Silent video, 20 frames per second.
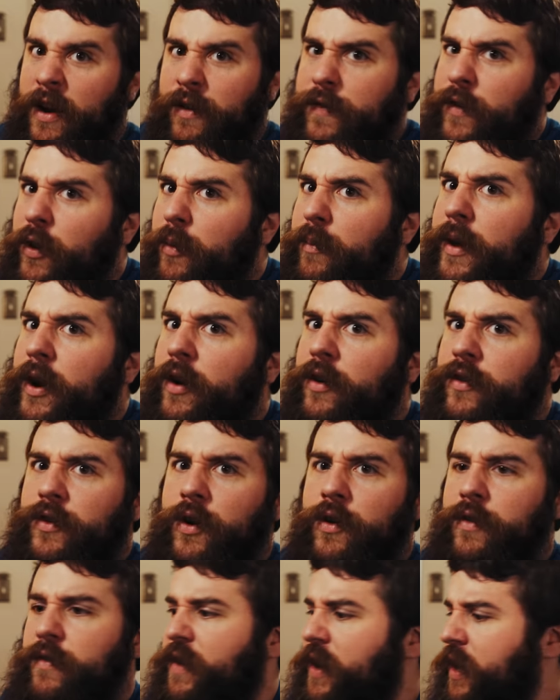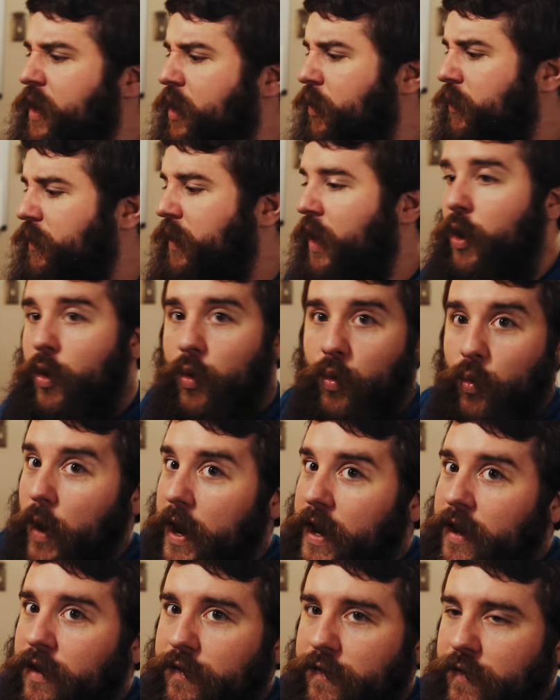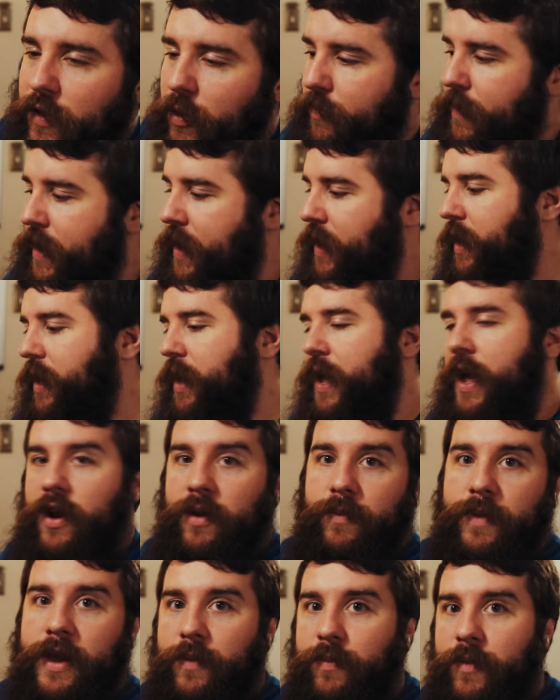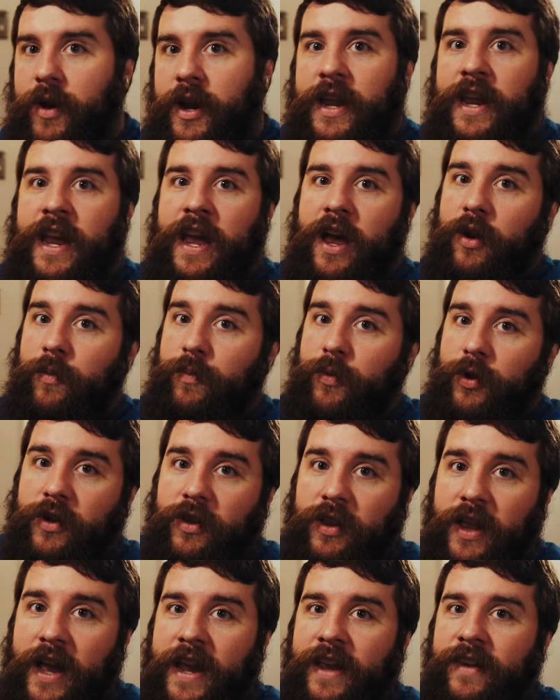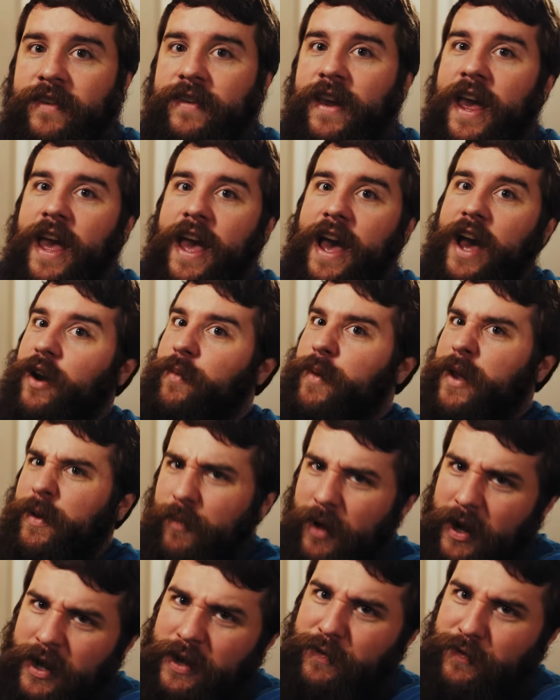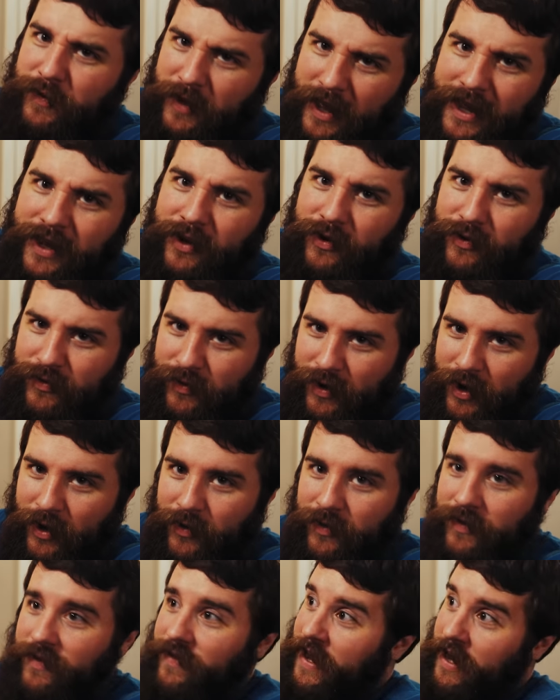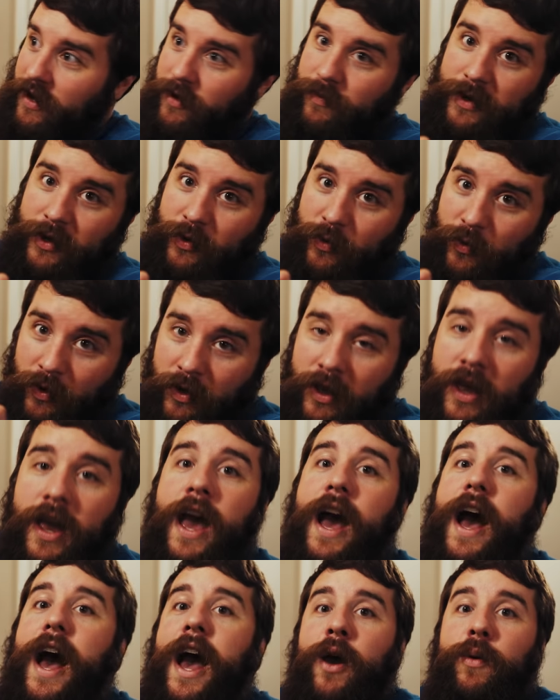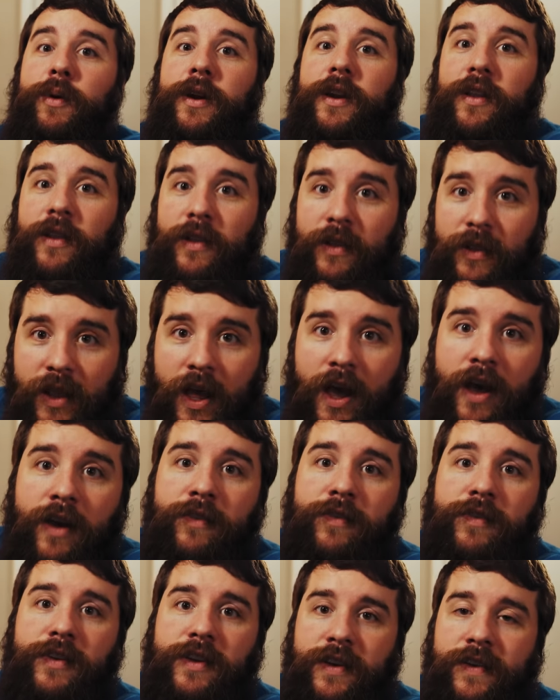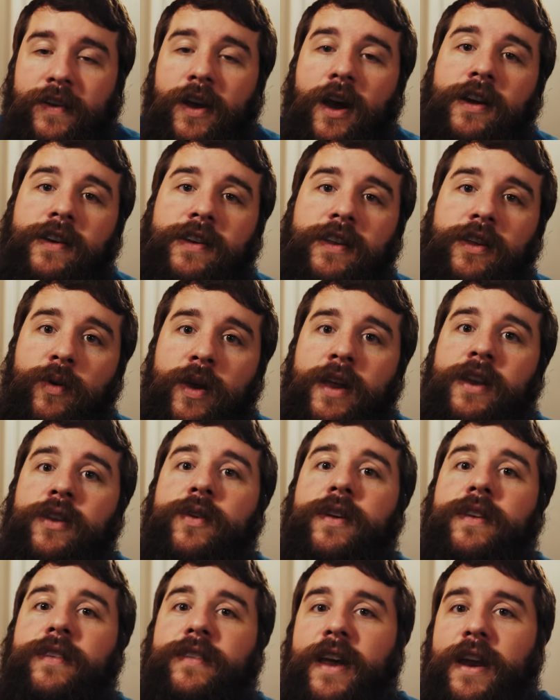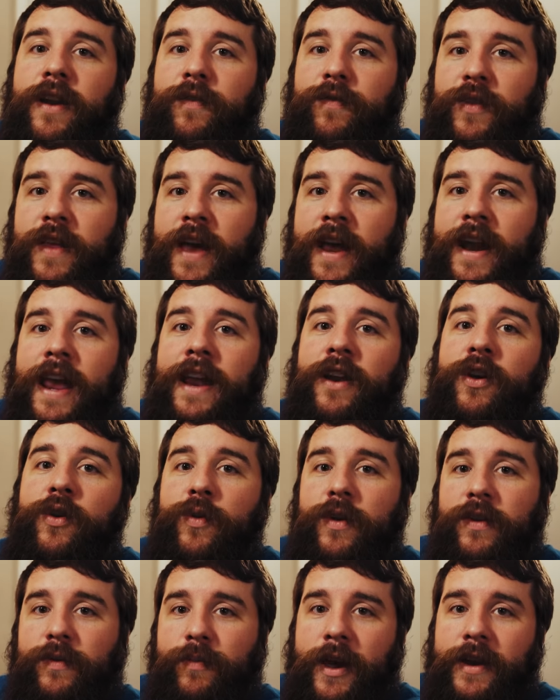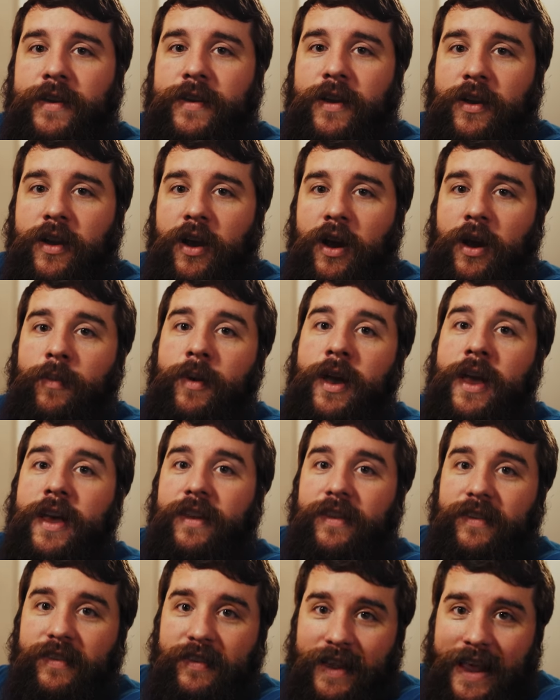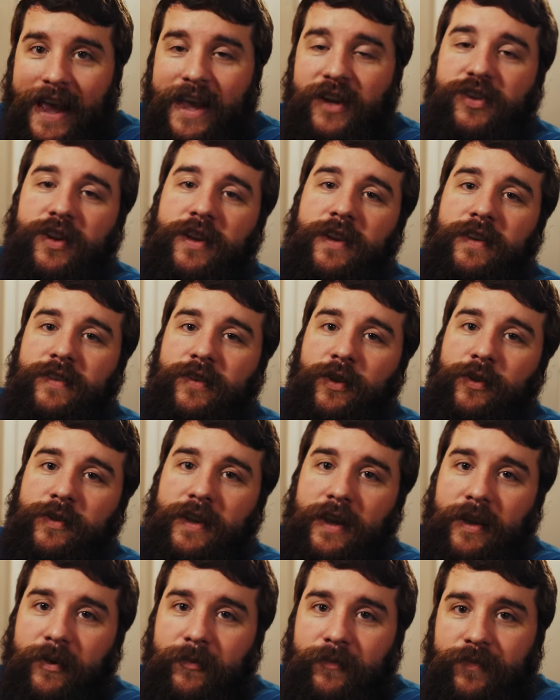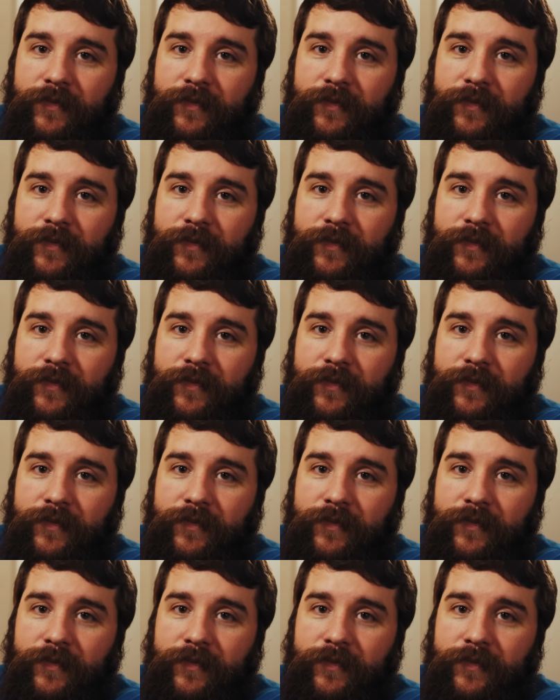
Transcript: how to film better drone videos, wedding filmmaking, how to make money, how to book clients, how to make money flying your drone, that could be cool. I would love to talk to you, and you can sign up for that at whoismatt.com/consulting.